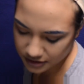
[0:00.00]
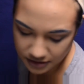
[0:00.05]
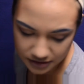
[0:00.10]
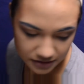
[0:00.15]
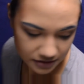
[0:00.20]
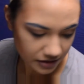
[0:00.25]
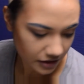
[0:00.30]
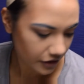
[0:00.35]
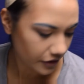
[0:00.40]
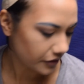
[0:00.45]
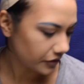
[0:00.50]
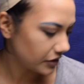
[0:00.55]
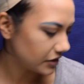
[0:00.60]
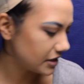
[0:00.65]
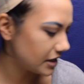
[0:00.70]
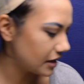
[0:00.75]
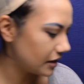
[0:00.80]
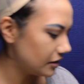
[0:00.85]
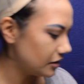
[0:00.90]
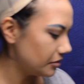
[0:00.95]
So you
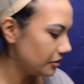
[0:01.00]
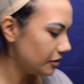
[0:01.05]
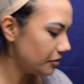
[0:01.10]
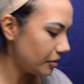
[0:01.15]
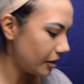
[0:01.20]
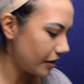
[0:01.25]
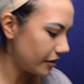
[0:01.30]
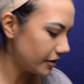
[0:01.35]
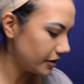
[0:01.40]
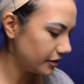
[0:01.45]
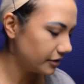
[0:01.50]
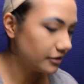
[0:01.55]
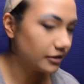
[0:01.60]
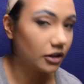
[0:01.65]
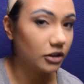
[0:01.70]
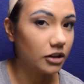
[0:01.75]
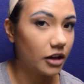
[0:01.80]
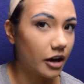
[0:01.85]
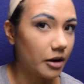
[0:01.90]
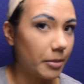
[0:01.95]
take a little bit of powder, a
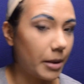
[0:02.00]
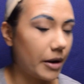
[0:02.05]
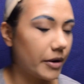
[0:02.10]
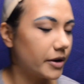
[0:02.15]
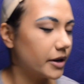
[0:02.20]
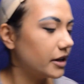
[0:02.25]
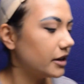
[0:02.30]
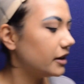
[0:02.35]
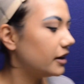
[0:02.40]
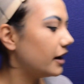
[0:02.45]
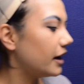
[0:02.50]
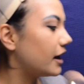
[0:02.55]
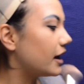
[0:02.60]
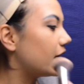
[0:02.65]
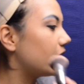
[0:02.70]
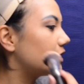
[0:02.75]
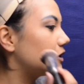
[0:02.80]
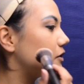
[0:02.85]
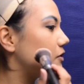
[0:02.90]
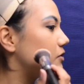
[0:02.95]
lot of powder, and